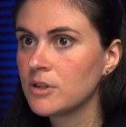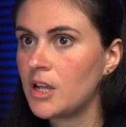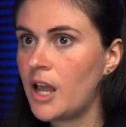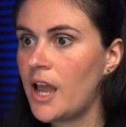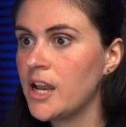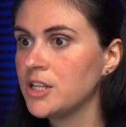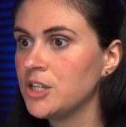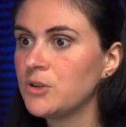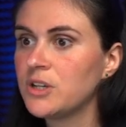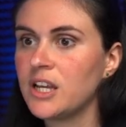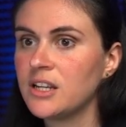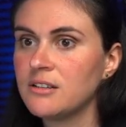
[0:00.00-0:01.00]
and you
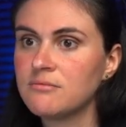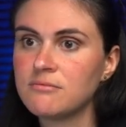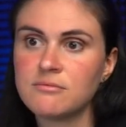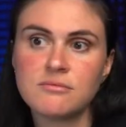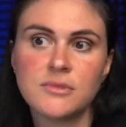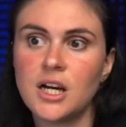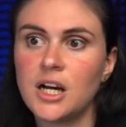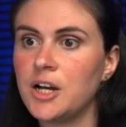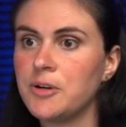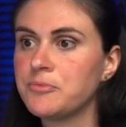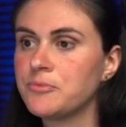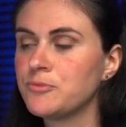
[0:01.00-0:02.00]
can
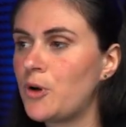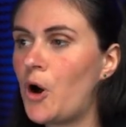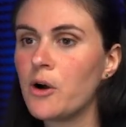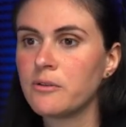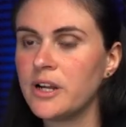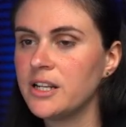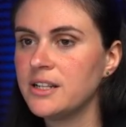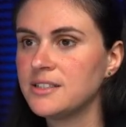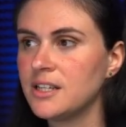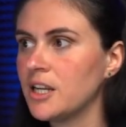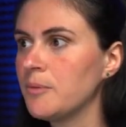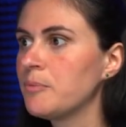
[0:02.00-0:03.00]
already
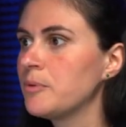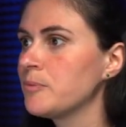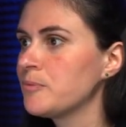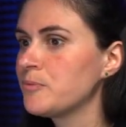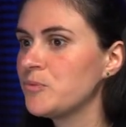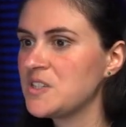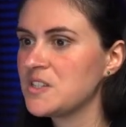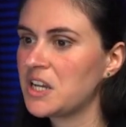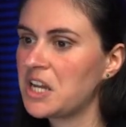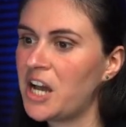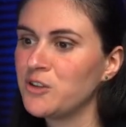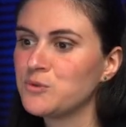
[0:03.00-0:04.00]
set up this
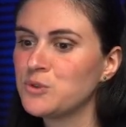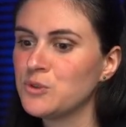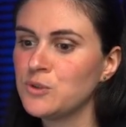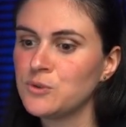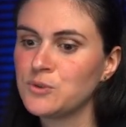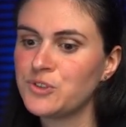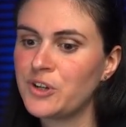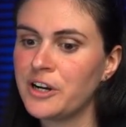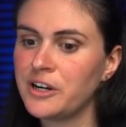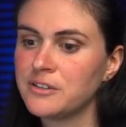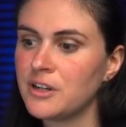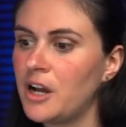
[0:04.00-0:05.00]
account to use
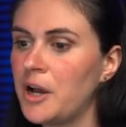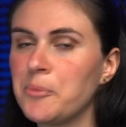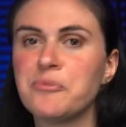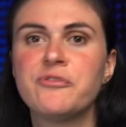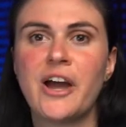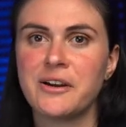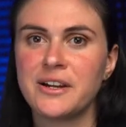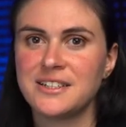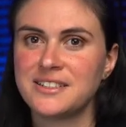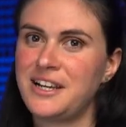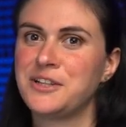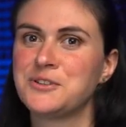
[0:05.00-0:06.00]
our
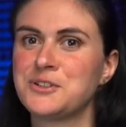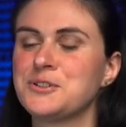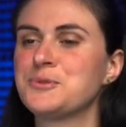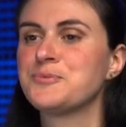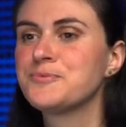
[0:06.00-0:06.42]
various sensors.